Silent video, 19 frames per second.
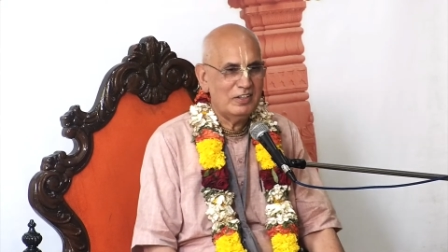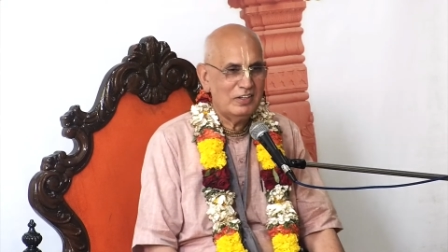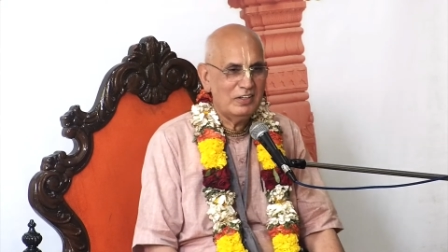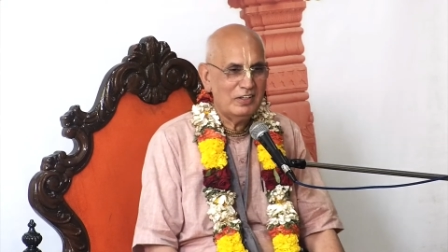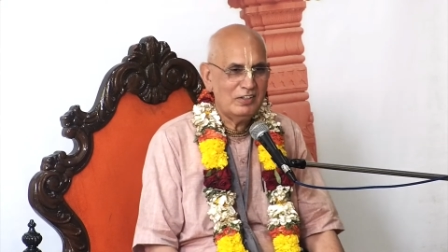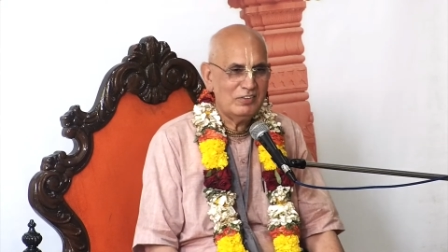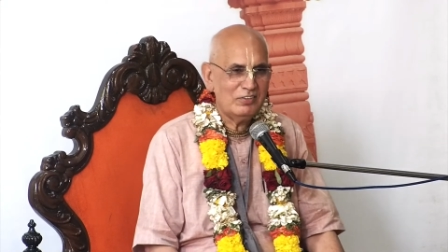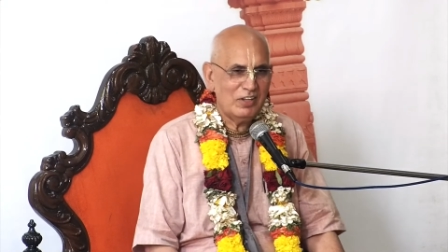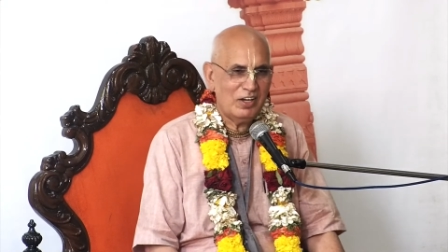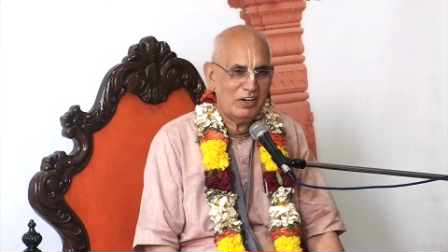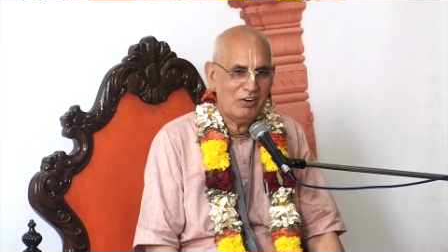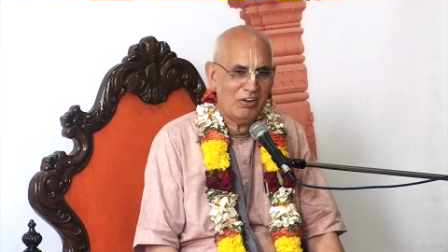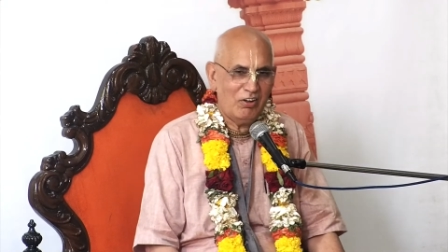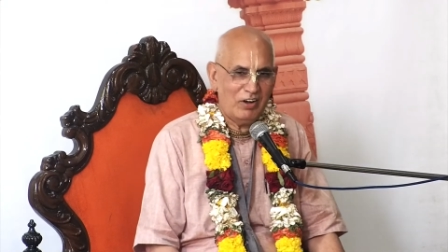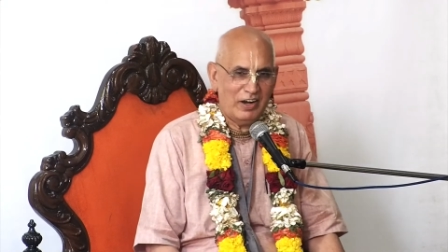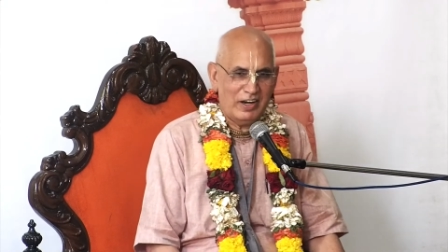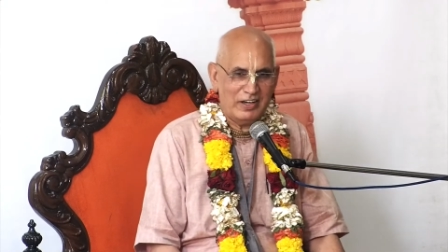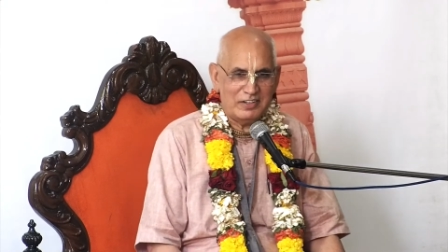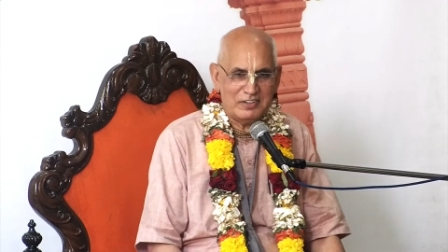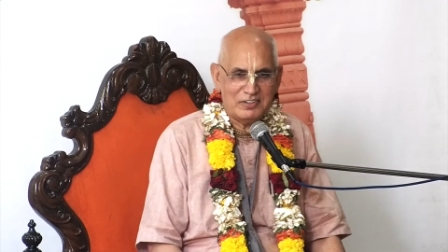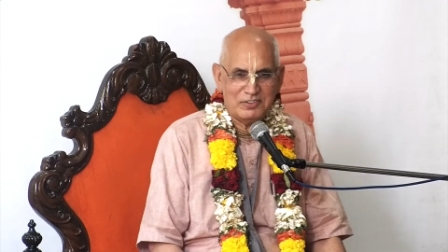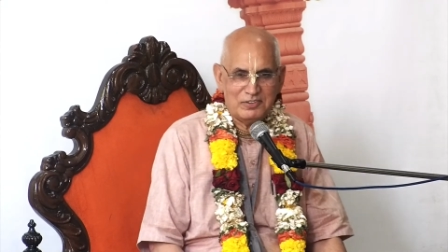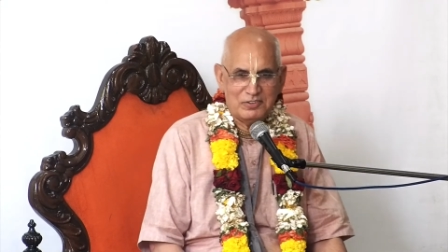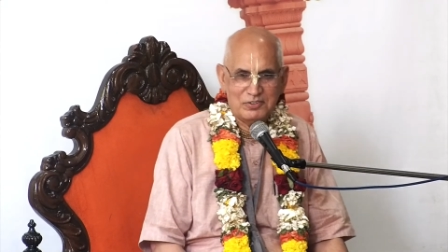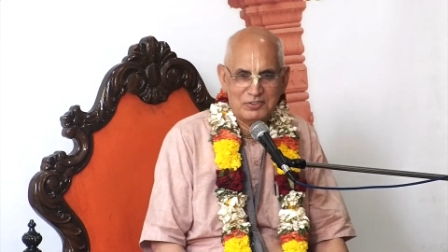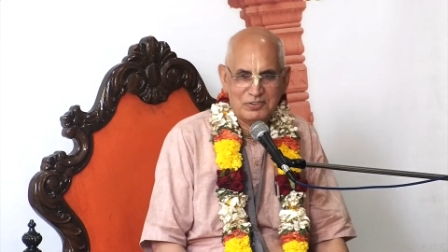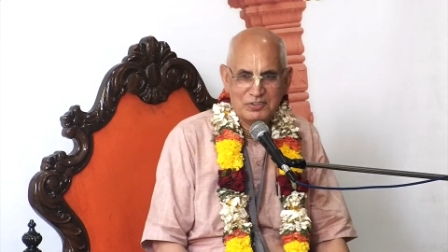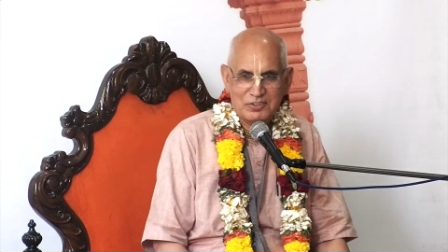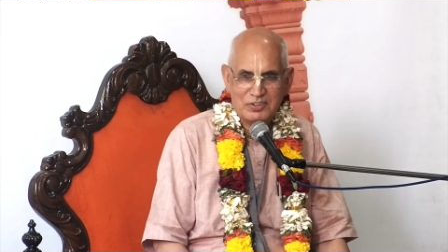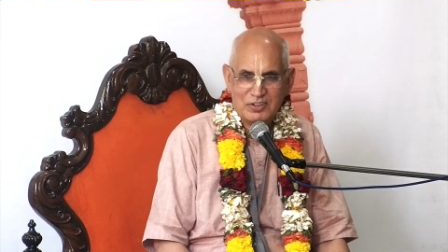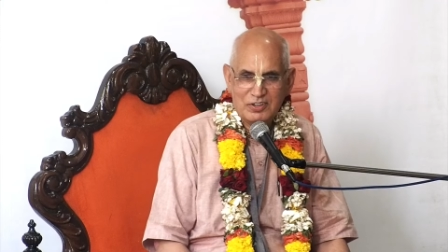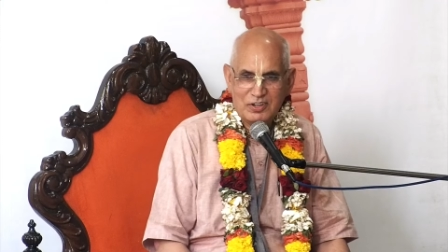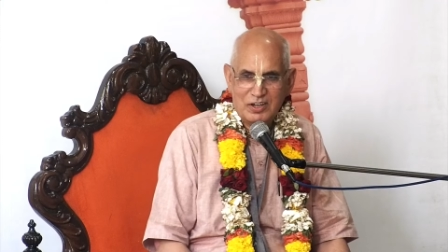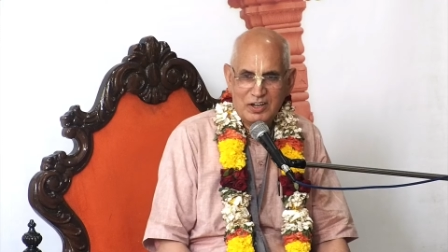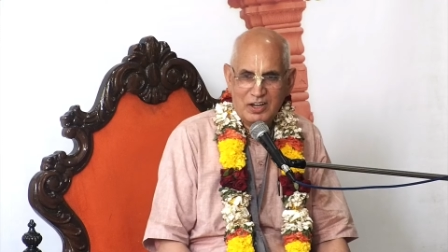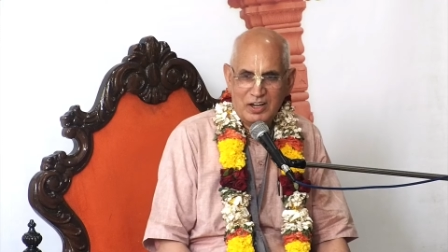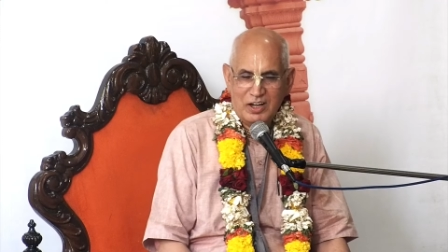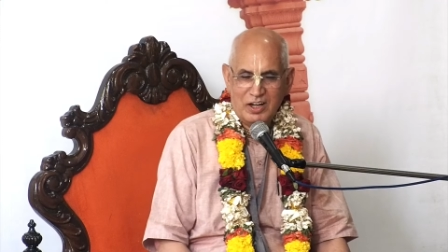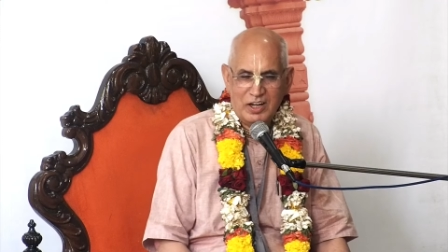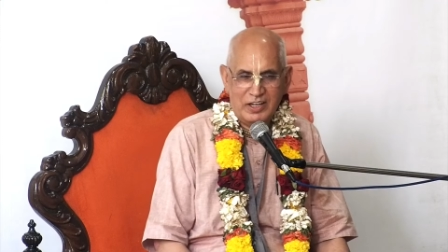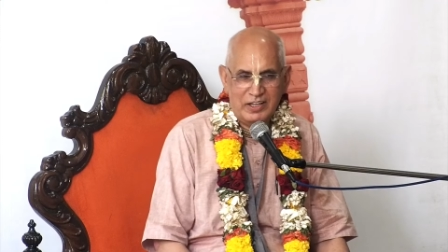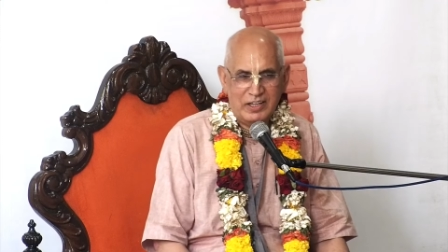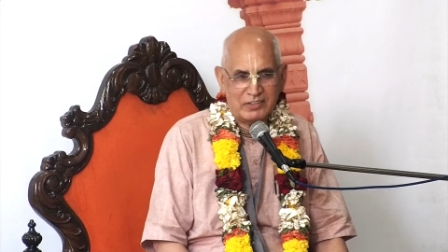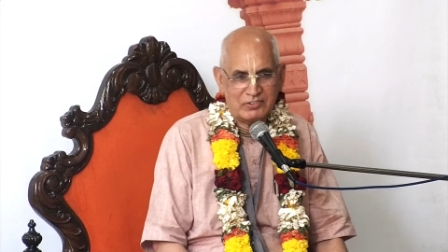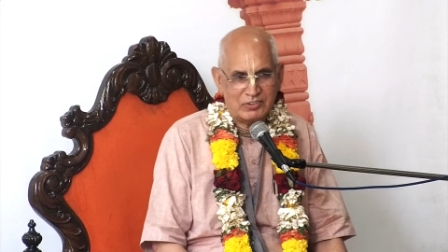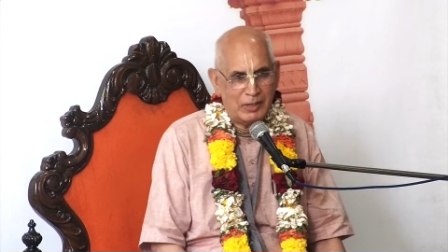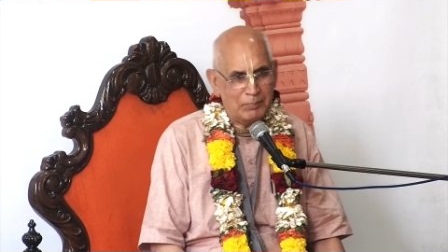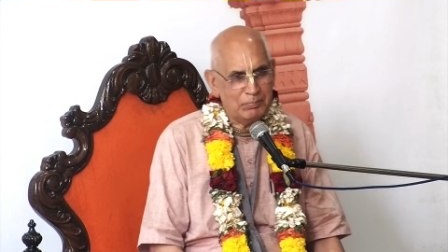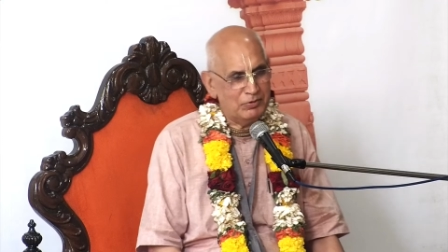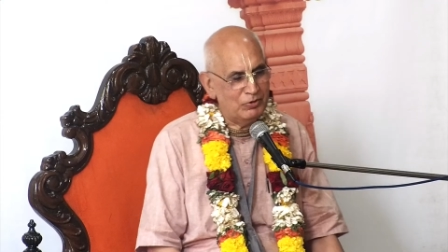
He said, all right, I accept